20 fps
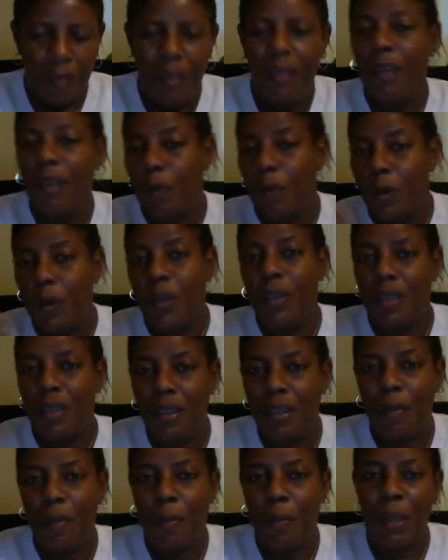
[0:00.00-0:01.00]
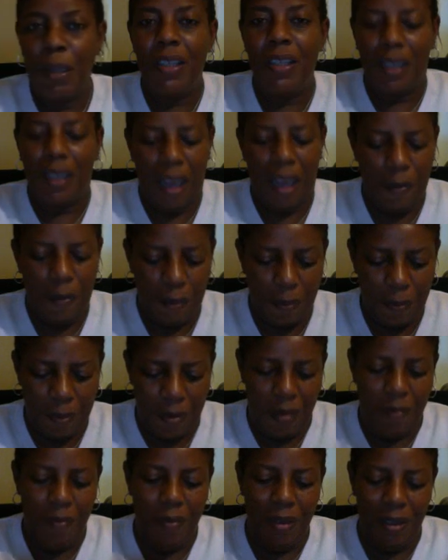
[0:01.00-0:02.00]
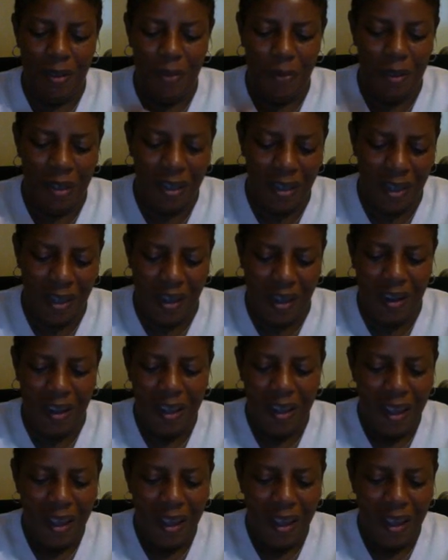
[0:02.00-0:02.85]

of course, the pizza came from Miss Whitlock.